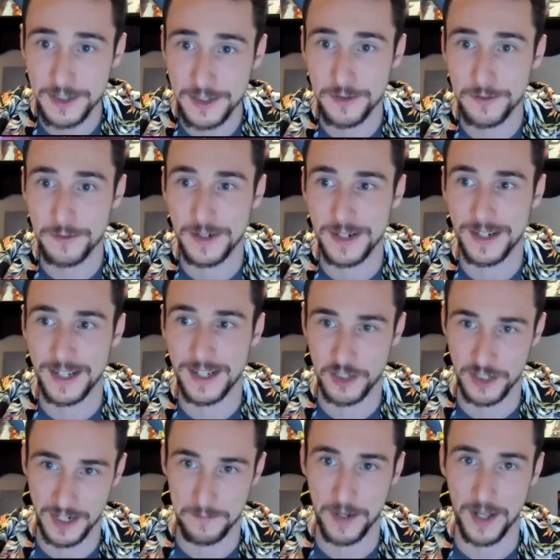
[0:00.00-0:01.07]
to
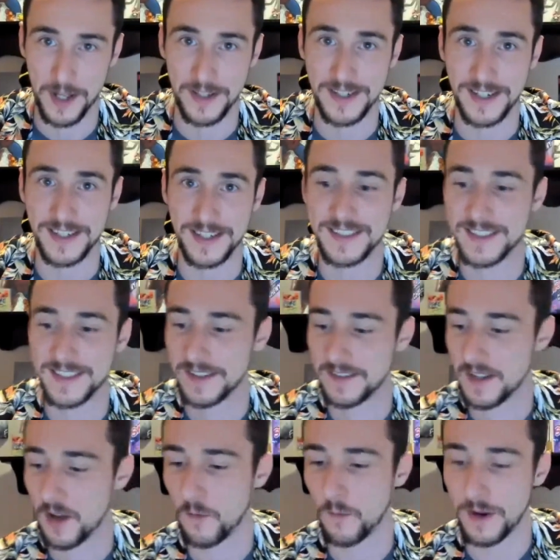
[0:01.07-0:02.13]
religion and politics
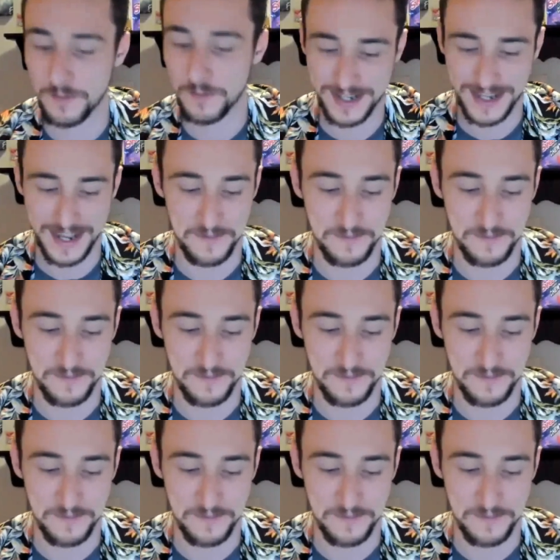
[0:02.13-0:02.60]
when we can.